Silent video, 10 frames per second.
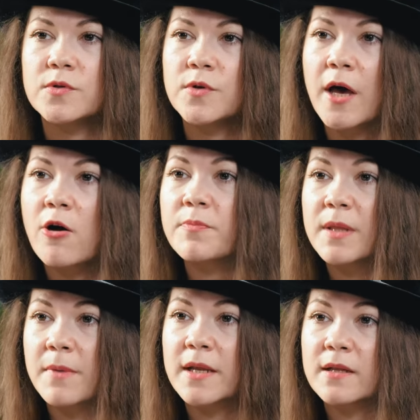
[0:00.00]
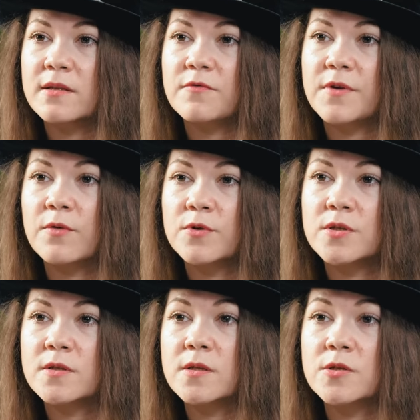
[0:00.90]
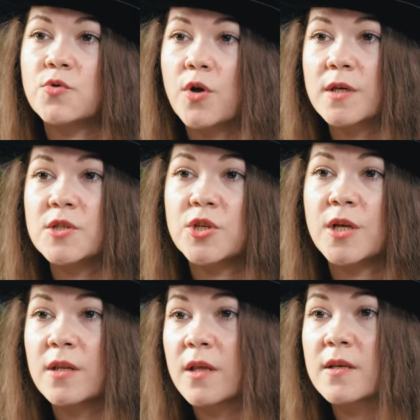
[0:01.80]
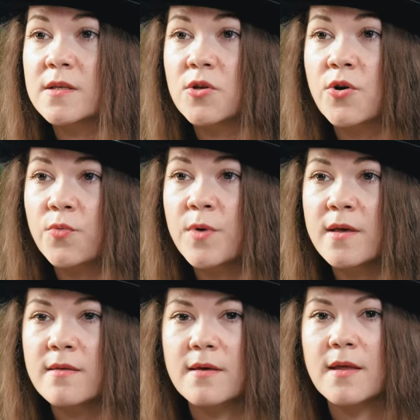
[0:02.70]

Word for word: to help them identify which is the strongest chain they can start with.